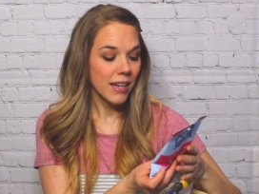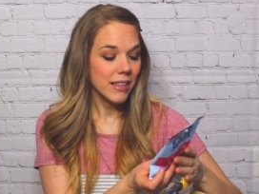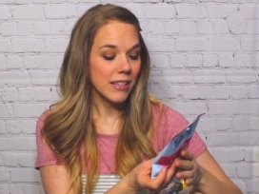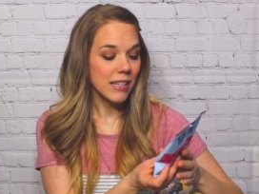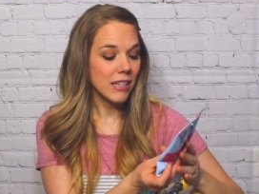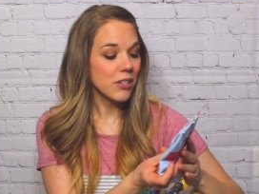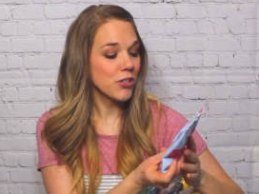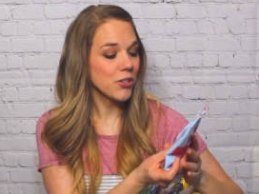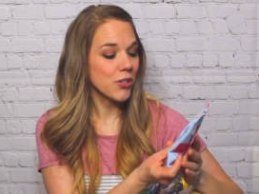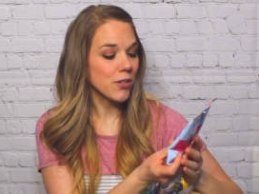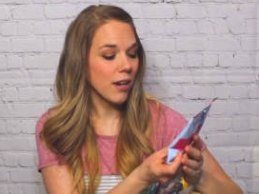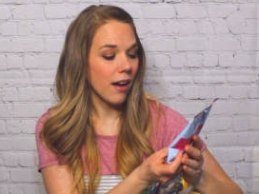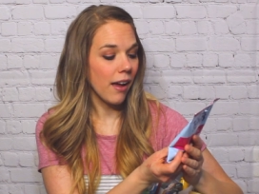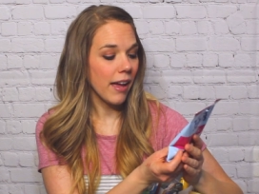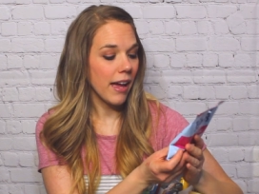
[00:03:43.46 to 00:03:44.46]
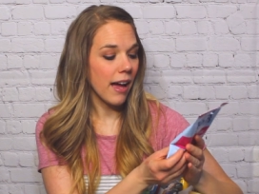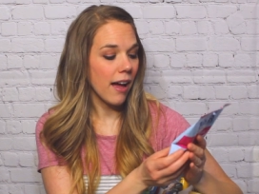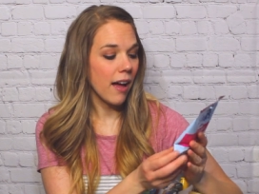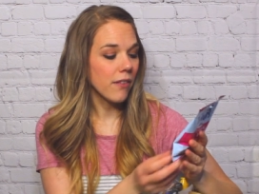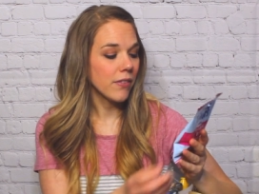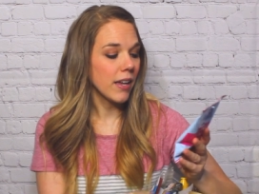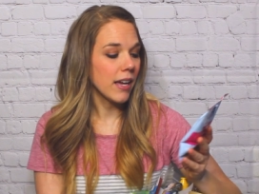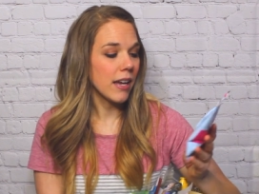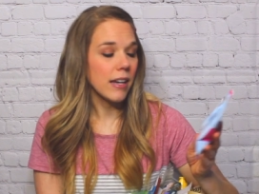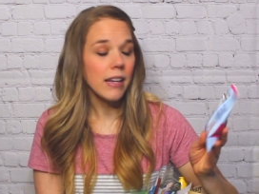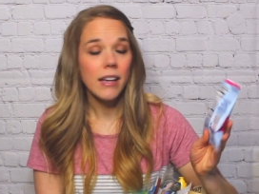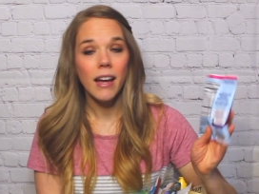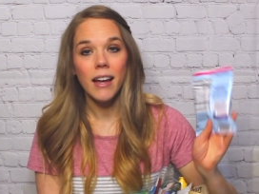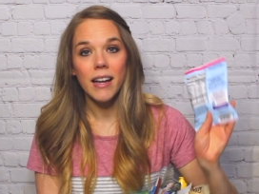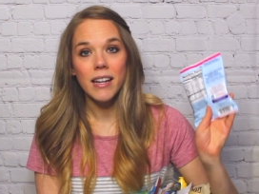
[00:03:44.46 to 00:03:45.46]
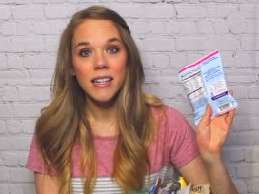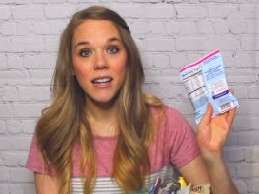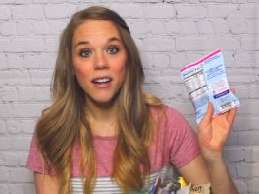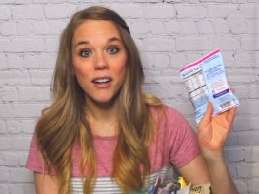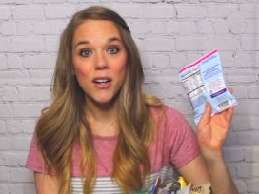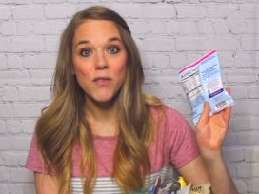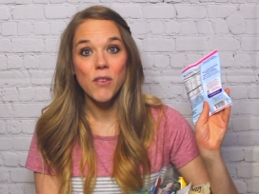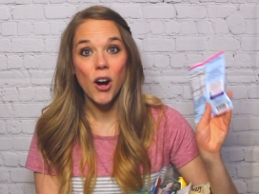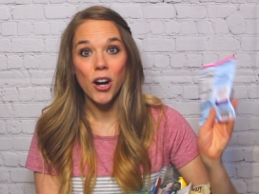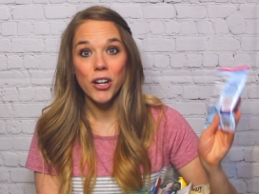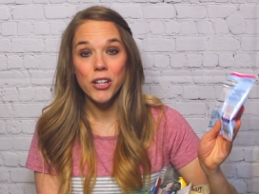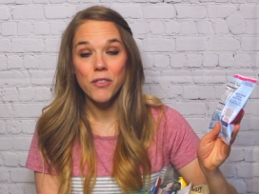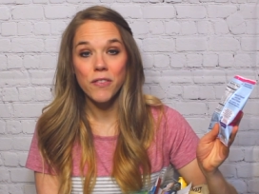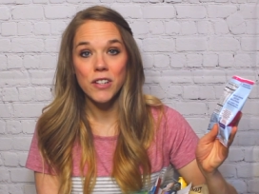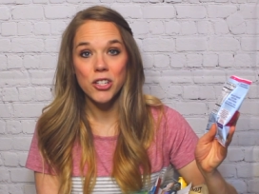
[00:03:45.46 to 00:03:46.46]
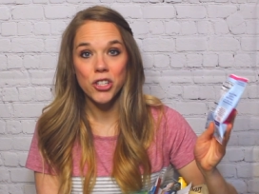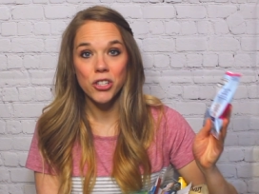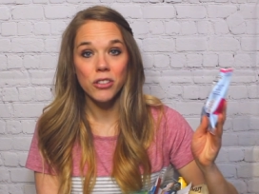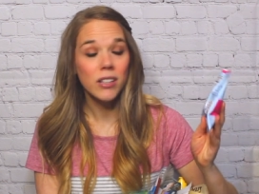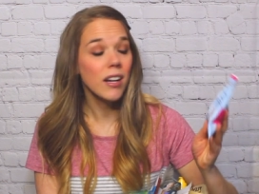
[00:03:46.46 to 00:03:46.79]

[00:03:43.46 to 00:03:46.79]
These do not have any kind of artificial